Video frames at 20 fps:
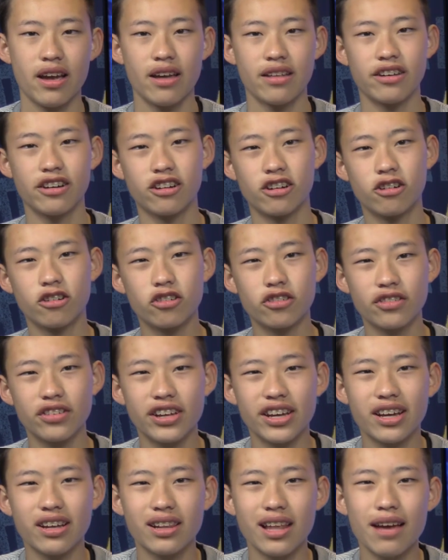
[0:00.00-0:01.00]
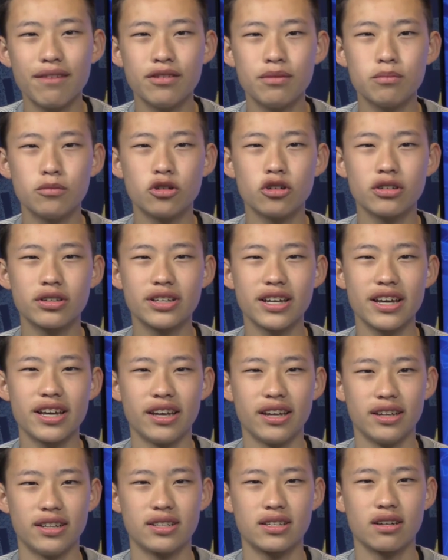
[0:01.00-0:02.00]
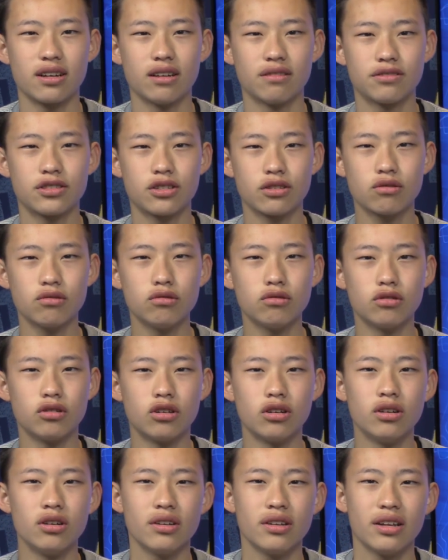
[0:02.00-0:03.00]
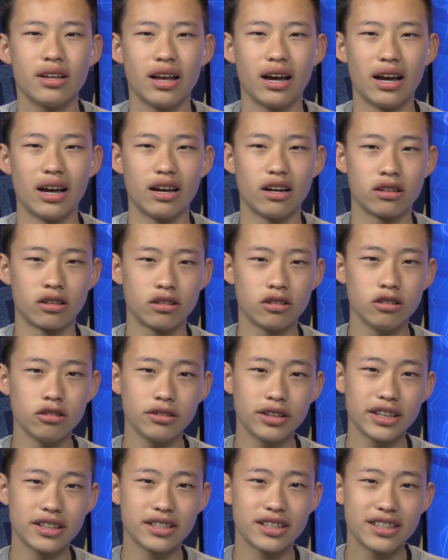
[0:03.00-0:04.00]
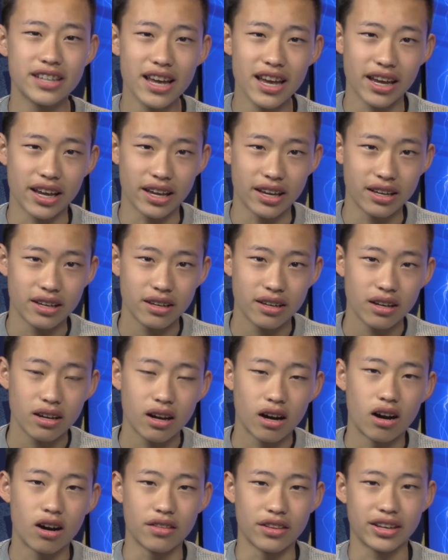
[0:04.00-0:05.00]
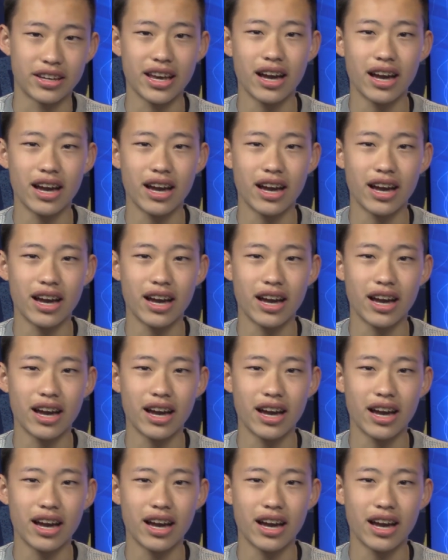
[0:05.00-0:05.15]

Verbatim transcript: There are only 11 more days of school, uh, including today, on the